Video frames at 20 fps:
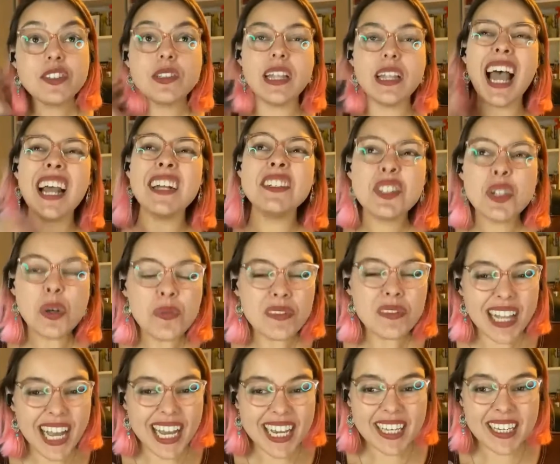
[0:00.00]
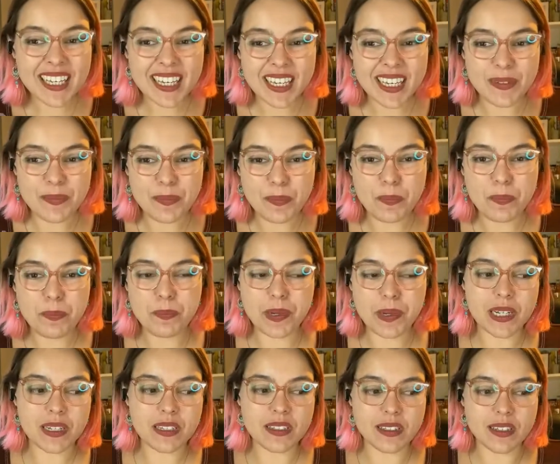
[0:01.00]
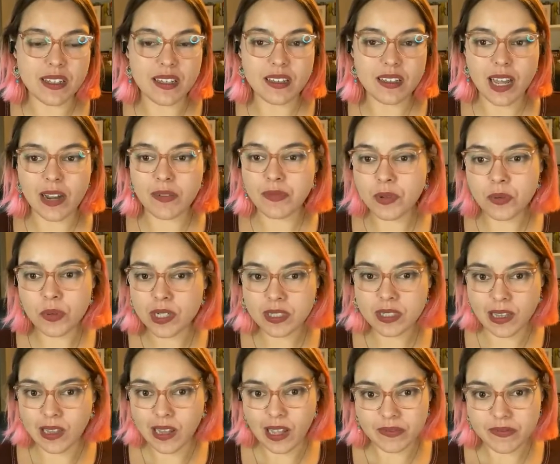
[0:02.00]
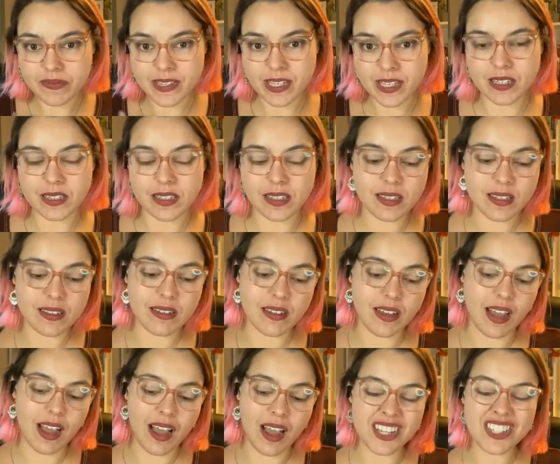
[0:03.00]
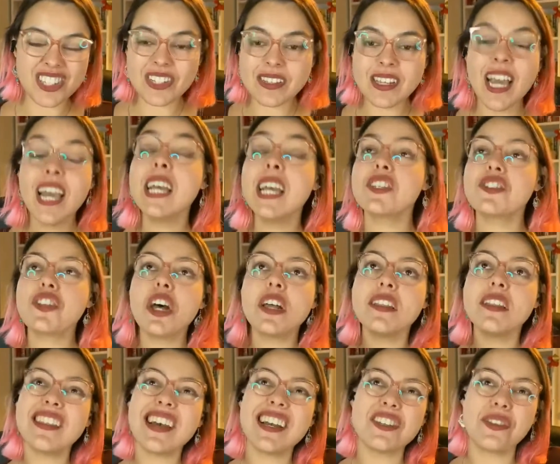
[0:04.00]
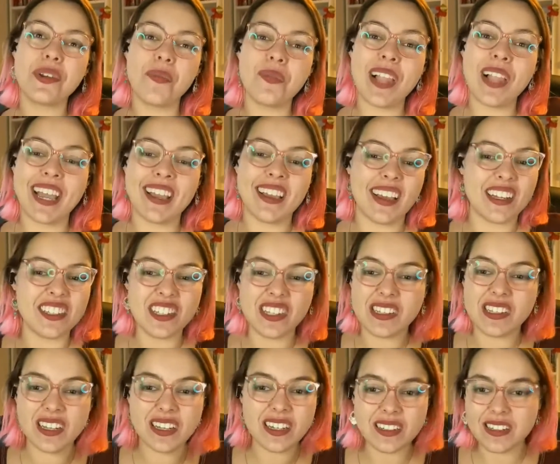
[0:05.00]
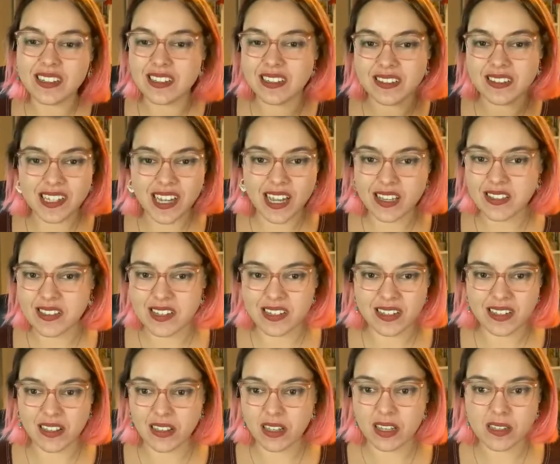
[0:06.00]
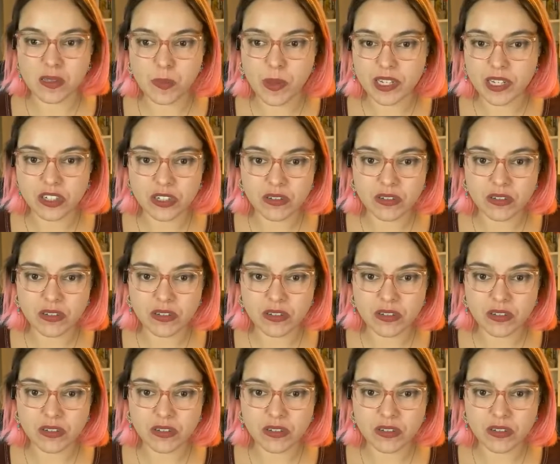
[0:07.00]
I don't like it, but everyone loves it. I just it's not that I don't like it. I just think it doesn't taste anything special.